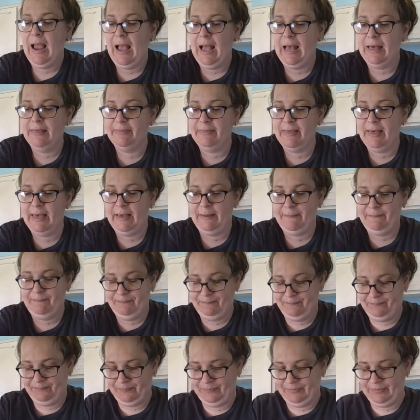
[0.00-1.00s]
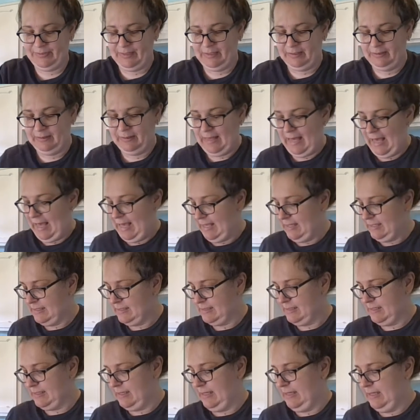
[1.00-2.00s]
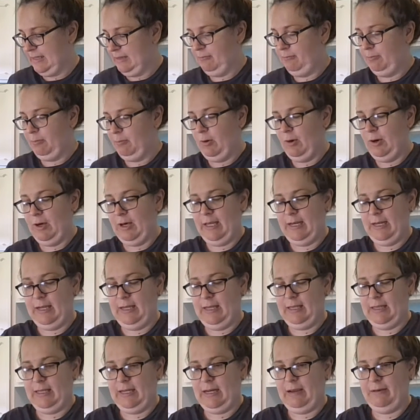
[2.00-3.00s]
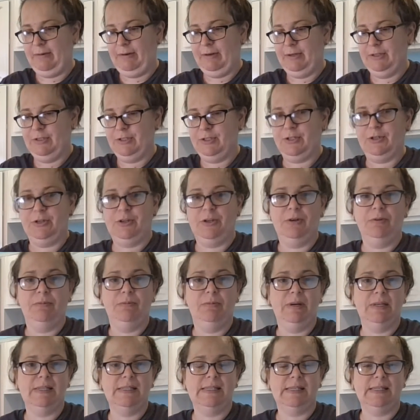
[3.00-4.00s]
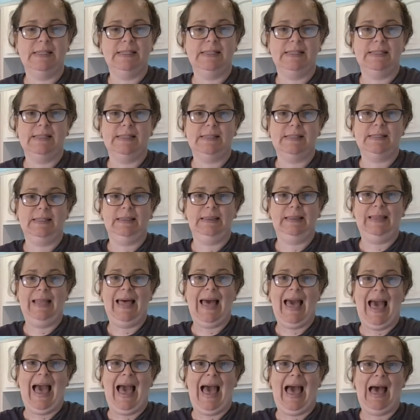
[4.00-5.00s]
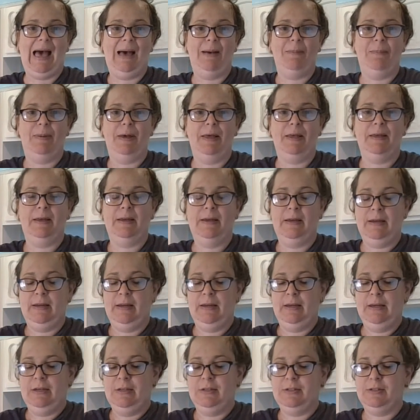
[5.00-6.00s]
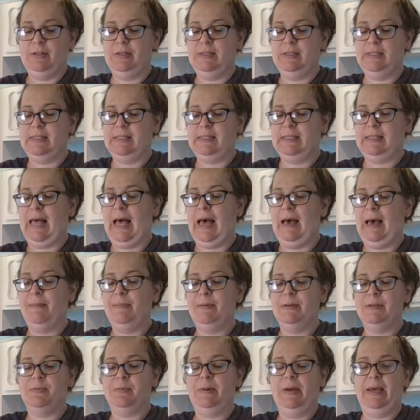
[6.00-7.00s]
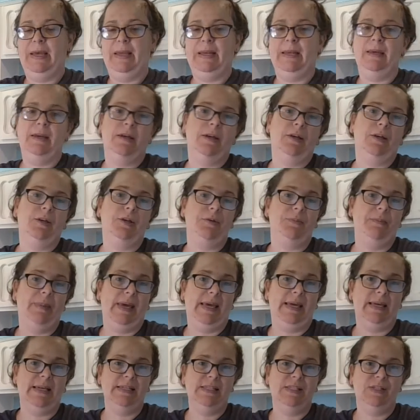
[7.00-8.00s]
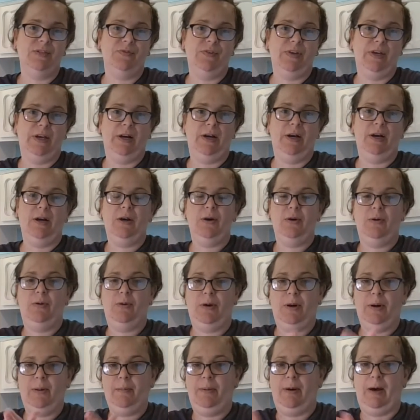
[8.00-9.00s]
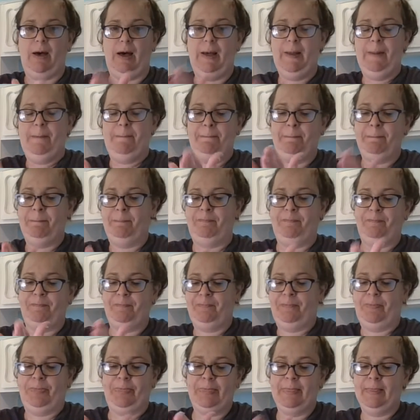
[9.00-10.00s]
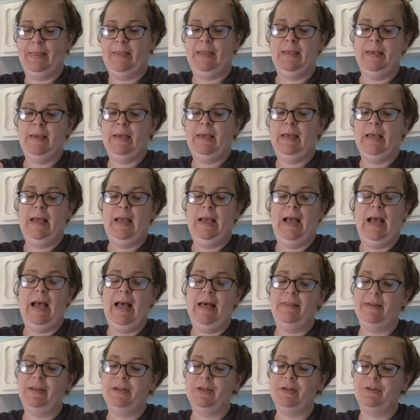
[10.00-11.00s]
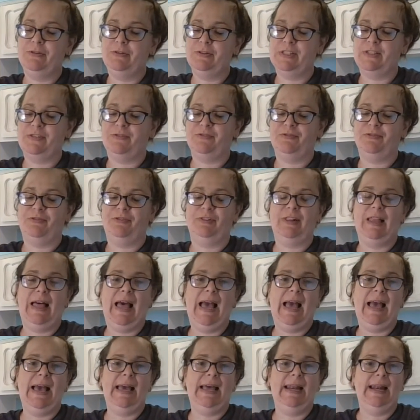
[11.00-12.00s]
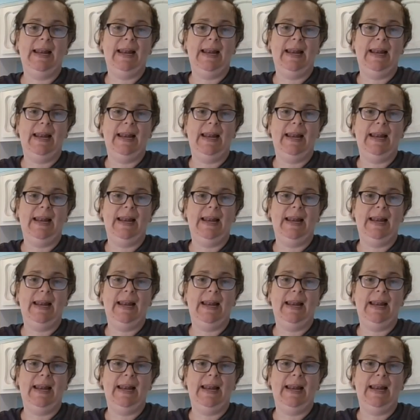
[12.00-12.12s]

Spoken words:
And then the last one that I want to show you was a slab. So a slab is when you make a sphere or a ball, and then you just flatten